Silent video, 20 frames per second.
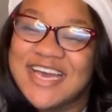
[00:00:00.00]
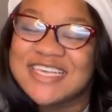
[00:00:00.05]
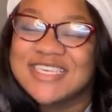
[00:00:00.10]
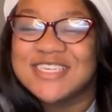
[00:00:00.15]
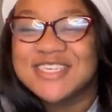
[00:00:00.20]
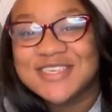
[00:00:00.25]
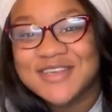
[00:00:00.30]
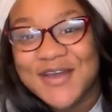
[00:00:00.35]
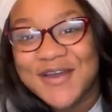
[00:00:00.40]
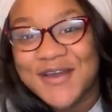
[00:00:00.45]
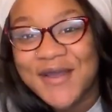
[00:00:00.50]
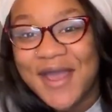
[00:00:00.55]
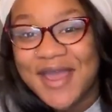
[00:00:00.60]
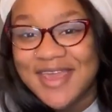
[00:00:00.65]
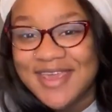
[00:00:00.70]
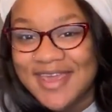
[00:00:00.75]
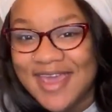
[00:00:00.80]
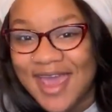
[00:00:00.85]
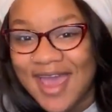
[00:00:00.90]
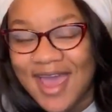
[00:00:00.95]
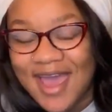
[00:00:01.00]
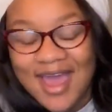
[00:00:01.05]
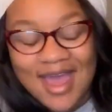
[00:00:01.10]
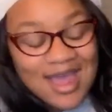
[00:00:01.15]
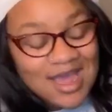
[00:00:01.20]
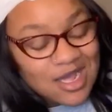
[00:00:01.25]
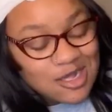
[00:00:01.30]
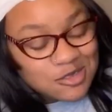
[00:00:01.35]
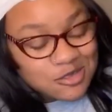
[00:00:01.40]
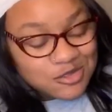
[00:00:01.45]
So yeah.
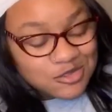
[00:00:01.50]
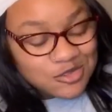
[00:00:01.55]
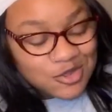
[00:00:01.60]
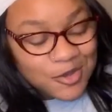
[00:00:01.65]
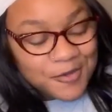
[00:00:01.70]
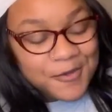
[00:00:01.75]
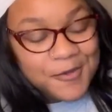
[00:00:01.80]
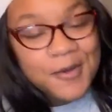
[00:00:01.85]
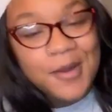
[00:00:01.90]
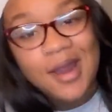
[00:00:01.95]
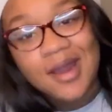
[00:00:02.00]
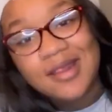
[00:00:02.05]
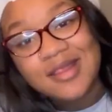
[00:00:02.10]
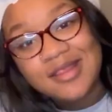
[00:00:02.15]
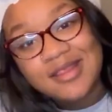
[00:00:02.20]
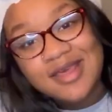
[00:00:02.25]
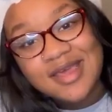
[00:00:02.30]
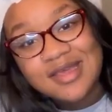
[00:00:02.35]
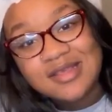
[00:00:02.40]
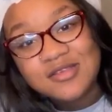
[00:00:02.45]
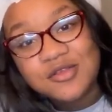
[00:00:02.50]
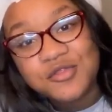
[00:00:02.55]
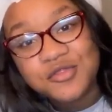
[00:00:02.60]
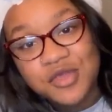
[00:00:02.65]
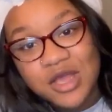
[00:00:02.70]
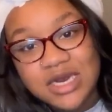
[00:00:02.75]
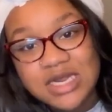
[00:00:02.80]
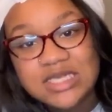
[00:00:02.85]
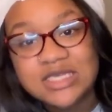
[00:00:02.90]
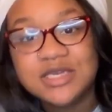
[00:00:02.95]
So this
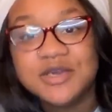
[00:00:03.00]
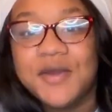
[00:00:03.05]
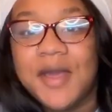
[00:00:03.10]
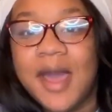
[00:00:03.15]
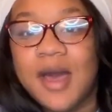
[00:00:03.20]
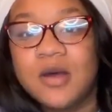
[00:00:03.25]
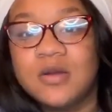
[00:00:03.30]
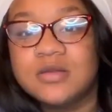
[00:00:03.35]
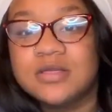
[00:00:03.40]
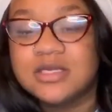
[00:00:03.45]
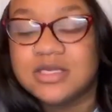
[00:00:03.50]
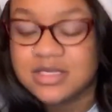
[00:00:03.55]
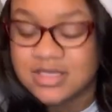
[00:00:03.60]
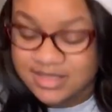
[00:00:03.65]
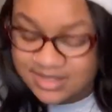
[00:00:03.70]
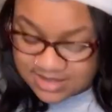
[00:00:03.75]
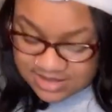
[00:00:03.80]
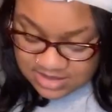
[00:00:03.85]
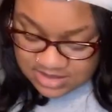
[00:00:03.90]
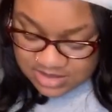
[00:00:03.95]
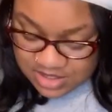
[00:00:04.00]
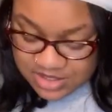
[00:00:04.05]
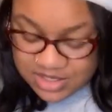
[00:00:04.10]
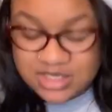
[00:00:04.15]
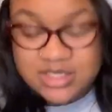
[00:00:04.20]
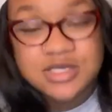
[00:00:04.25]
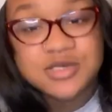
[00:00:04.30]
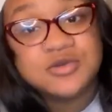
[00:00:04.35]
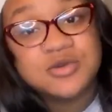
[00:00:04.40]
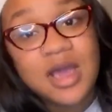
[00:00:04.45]
32
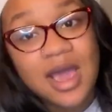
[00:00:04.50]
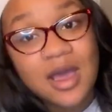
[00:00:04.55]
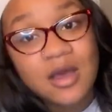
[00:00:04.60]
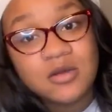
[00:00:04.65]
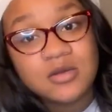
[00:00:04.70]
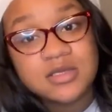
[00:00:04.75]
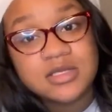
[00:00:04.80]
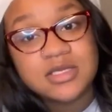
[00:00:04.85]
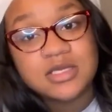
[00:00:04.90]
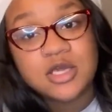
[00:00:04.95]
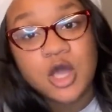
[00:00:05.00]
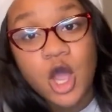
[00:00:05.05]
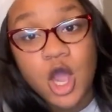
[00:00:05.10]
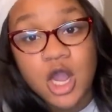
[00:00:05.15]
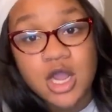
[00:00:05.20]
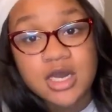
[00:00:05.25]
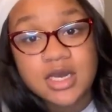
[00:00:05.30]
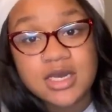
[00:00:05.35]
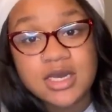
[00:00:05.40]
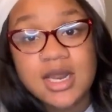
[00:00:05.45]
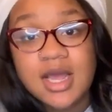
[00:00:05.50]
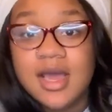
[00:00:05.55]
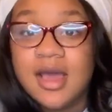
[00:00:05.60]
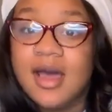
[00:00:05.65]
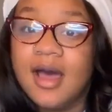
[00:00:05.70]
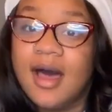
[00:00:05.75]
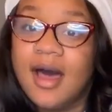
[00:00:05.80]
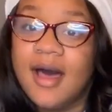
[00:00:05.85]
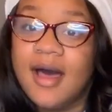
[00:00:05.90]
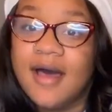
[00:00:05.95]
ounce carton
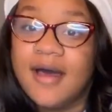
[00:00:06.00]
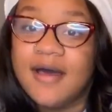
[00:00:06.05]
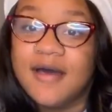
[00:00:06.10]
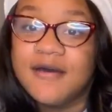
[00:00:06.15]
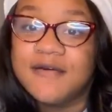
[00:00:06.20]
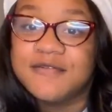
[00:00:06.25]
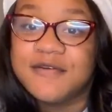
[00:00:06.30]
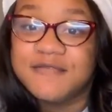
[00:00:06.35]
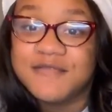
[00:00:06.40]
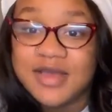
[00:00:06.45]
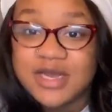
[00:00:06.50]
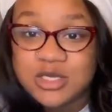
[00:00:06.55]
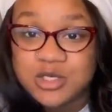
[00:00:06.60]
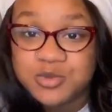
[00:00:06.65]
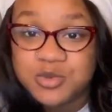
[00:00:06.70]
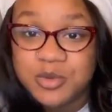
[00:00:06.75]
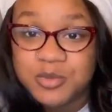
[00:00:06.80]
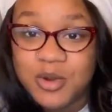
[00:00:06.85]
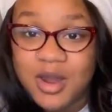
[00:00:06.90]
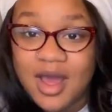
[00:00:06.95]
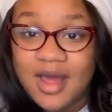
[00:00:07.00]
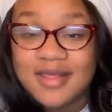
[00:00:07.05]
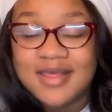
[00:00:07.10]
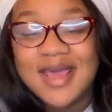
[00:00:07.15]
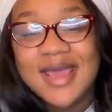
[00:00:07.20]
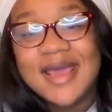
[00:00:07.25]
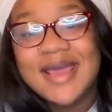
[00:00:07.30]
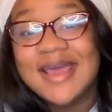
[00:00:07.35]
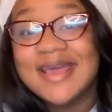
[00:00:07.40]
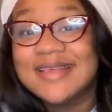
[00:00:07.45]
of vegetable broth
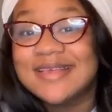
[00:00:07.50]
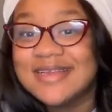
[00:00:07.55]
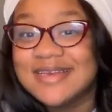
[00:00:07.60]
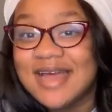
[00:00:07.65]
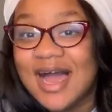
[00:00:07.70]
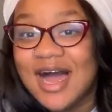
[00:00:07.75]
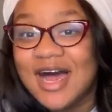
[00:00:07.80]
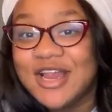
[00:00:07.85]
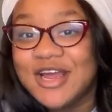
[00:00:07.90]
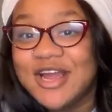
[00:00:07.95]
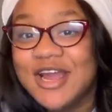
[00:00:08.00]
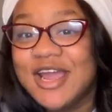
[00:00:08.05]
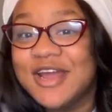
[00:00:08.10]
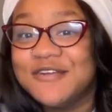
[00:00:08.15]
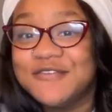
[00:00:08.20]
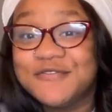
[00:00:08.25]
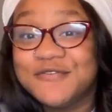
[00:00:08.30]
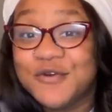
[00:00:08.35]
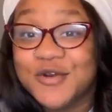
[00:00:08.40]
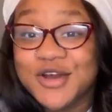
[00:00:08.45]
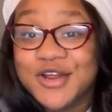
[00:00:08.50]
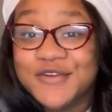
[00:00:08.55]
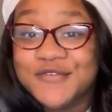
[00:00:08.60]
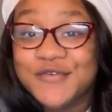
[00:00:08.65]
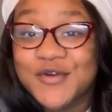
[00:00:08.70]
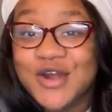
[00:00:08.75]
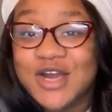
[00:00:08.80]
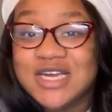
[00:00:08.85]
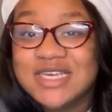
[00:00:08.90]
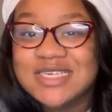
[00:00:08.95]
is
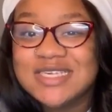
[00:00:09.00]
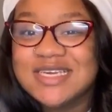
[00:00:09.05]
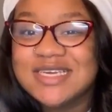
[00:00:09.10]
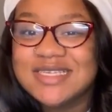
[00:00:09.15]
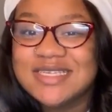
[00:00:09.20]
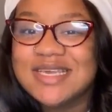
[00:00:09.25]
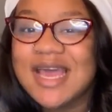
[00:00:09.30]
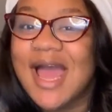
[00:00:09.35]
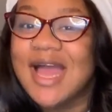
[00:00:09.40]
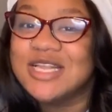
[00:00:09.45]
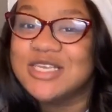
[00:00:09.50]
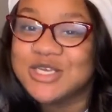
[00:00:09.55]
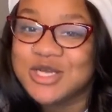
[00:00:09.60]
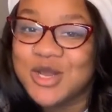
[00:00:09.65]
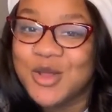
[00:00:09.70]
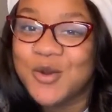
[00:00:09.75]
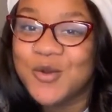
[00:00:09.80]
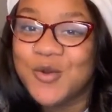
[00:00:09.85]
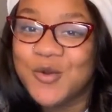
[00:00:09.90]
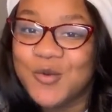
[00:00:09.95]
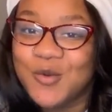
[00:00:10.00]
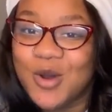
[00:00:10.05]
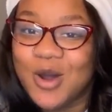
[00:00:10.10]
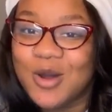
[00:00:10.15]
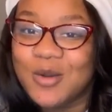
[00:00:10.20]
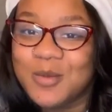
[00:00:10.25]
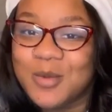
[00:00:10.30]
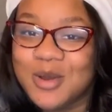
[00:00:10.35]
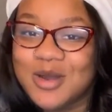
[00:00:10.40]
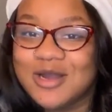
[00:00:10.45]
$1.44 at your local
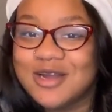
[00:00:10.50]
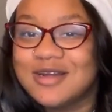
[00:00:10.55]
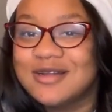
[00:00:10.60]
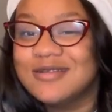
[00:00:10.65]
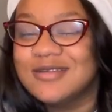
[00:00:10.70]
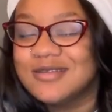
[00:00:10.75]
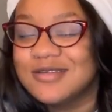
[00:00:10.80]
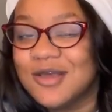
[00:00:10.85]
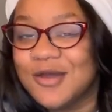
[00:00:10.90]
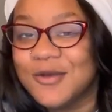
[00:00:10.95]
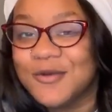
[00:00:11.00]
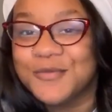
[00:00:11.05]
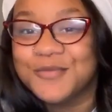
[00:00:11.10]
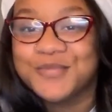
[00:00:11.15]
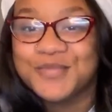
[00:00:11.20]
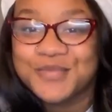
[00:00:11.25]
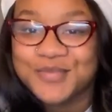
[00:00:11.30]
Walmart. So